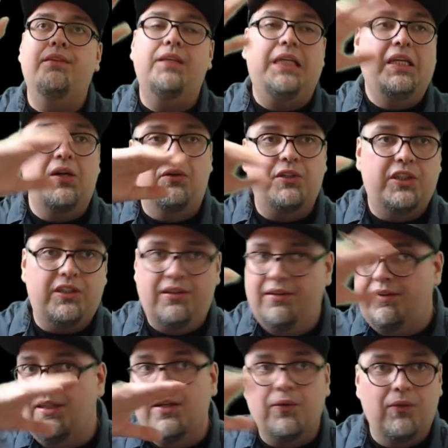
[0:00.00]
you know,
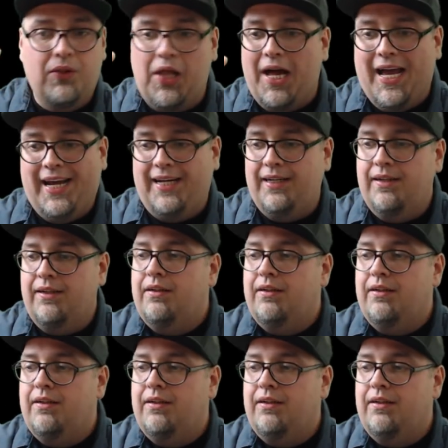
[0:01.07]
little line.